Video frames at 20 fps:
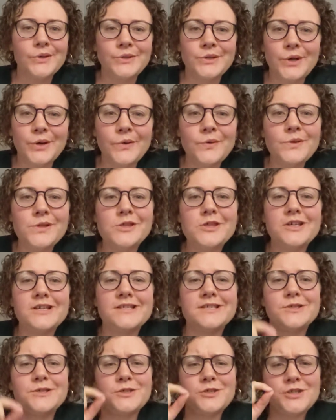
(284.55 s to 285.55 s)
Don't
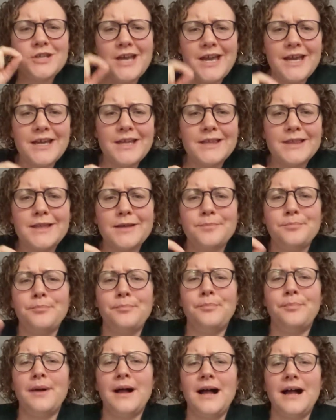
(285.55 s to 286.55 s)
just check the
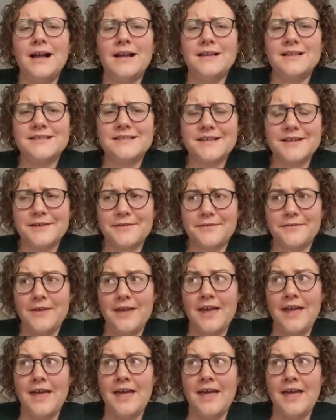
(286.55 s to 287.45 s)
box of